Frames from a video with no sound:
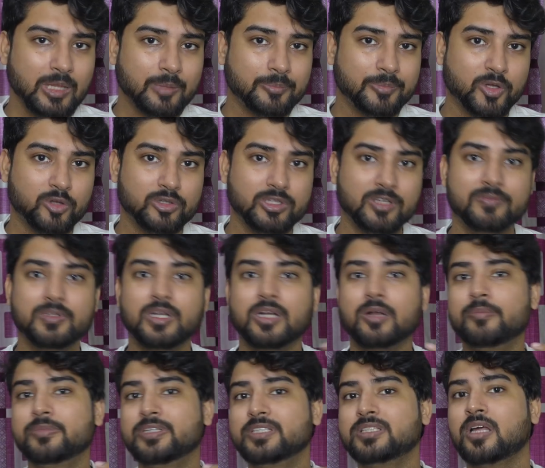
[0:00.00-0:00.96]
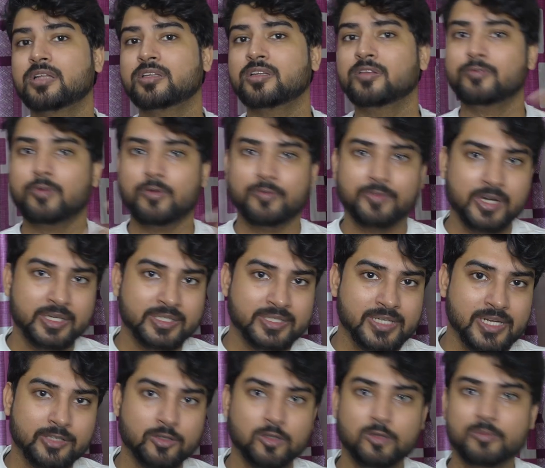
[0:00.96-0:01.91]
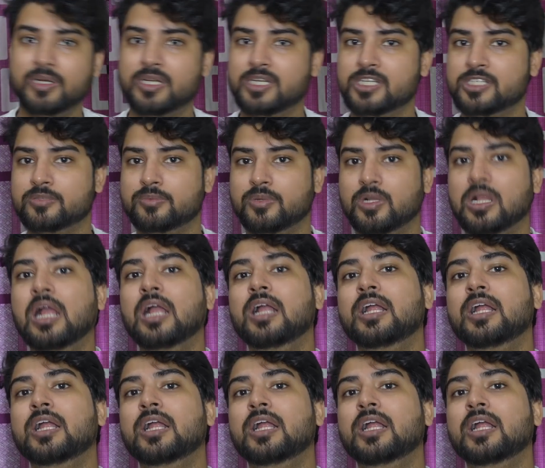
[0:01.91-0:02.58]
Because if the company is asking for front end, you'll be eligible.